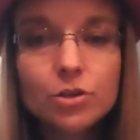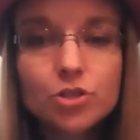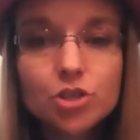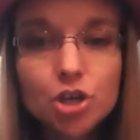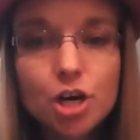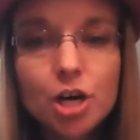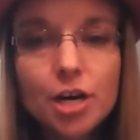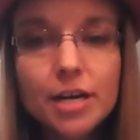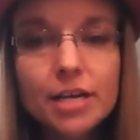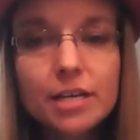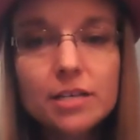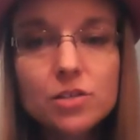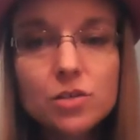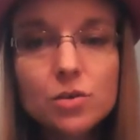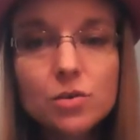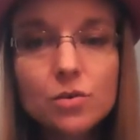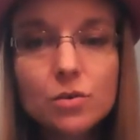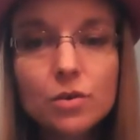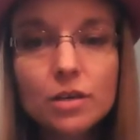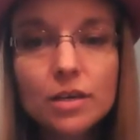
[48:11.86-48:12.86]
journey
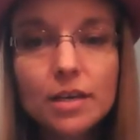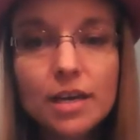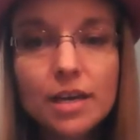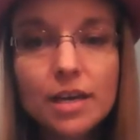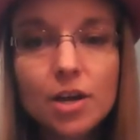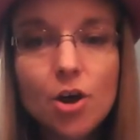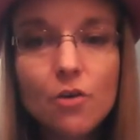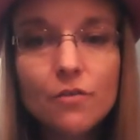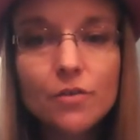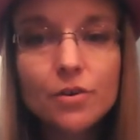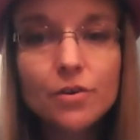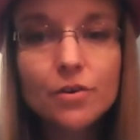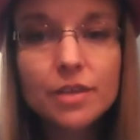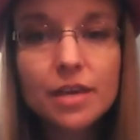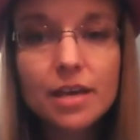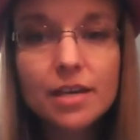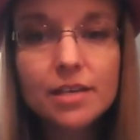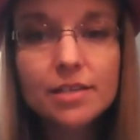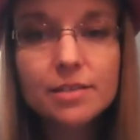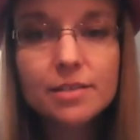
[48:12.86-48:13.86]
to get over
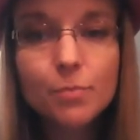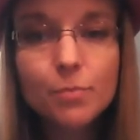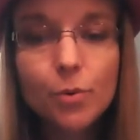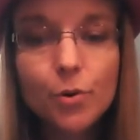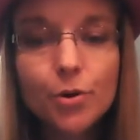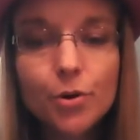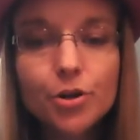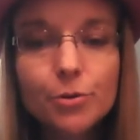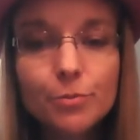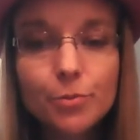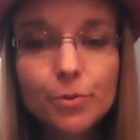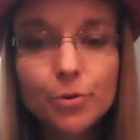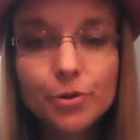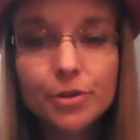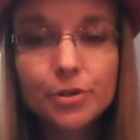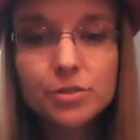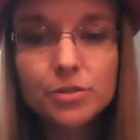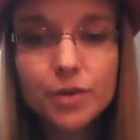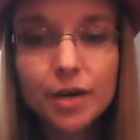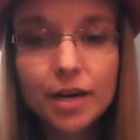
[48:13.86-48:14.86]
these border
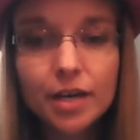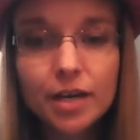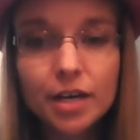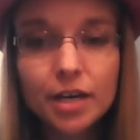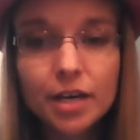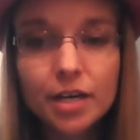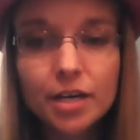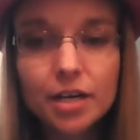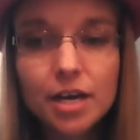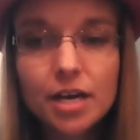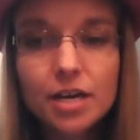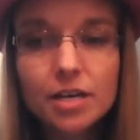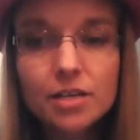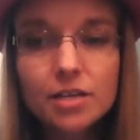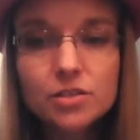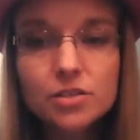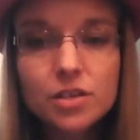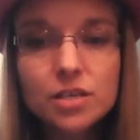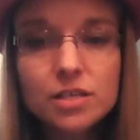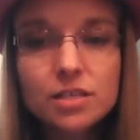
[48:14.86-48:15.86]
bullies right here?
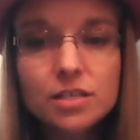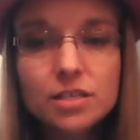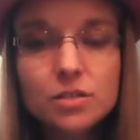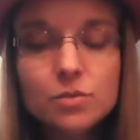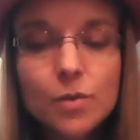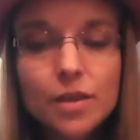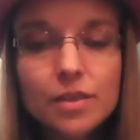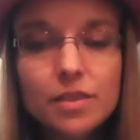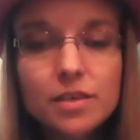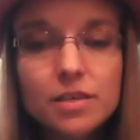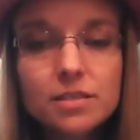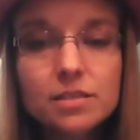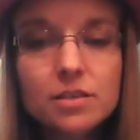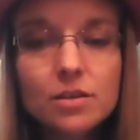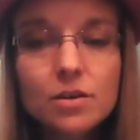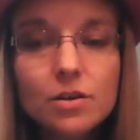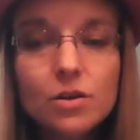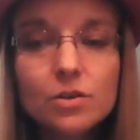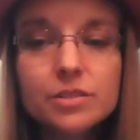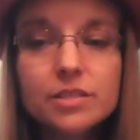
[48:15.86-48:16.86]
So this is what this
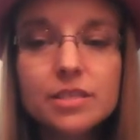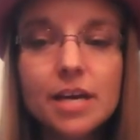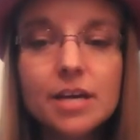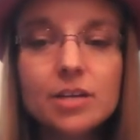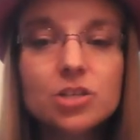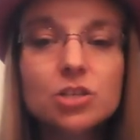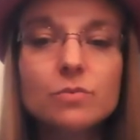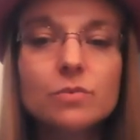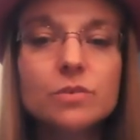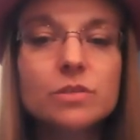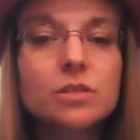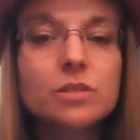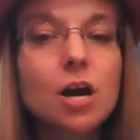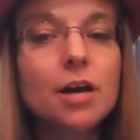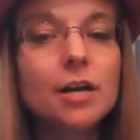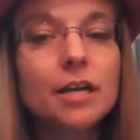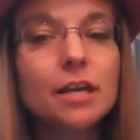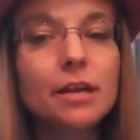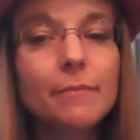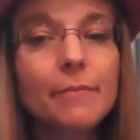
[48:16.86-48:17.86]
little section was
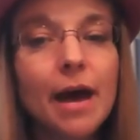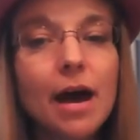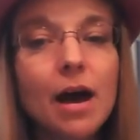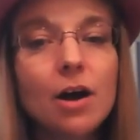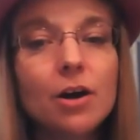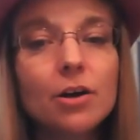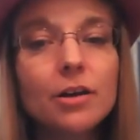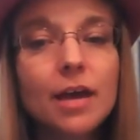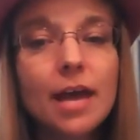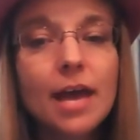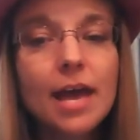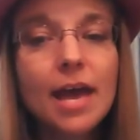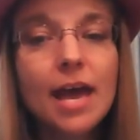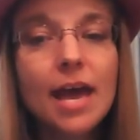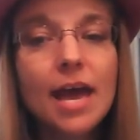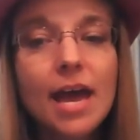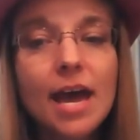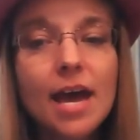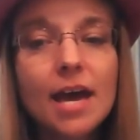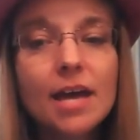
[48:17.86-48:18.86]
talking about,
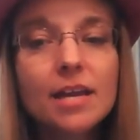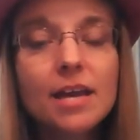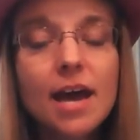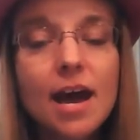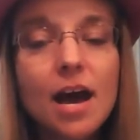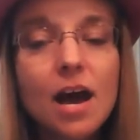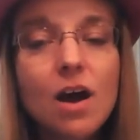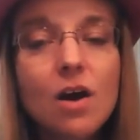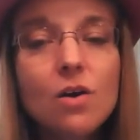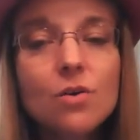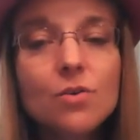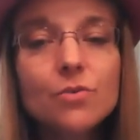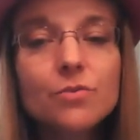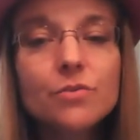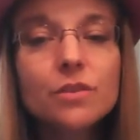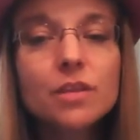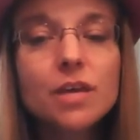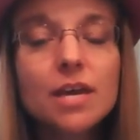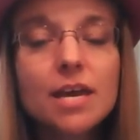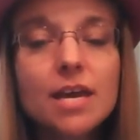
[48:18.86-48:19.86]
and how
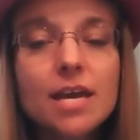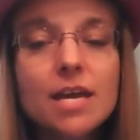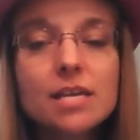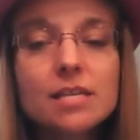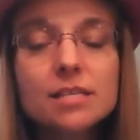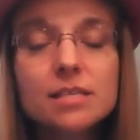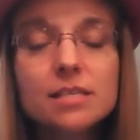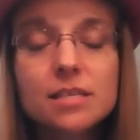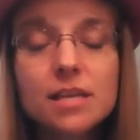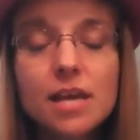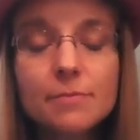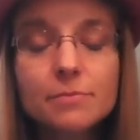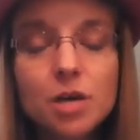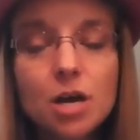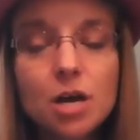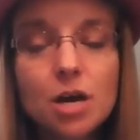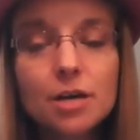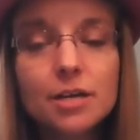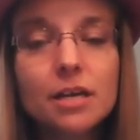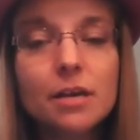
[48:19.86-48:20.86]
it ended up
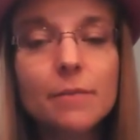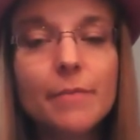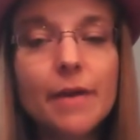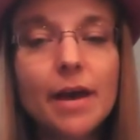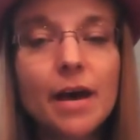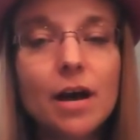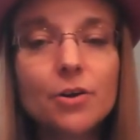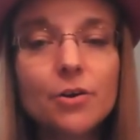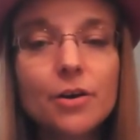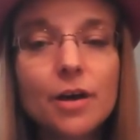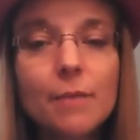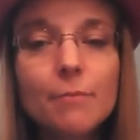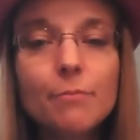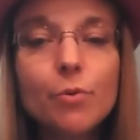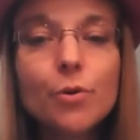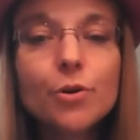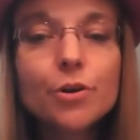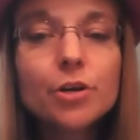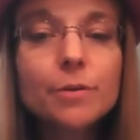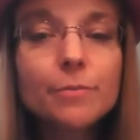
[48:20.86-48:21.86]
talking about a
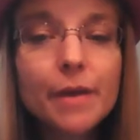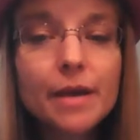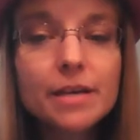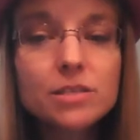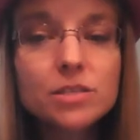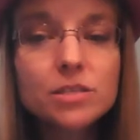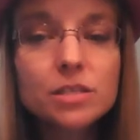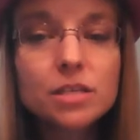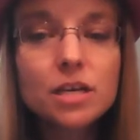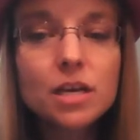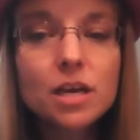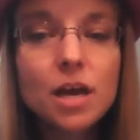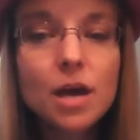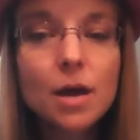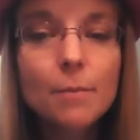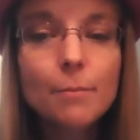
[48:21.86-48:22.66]
border buster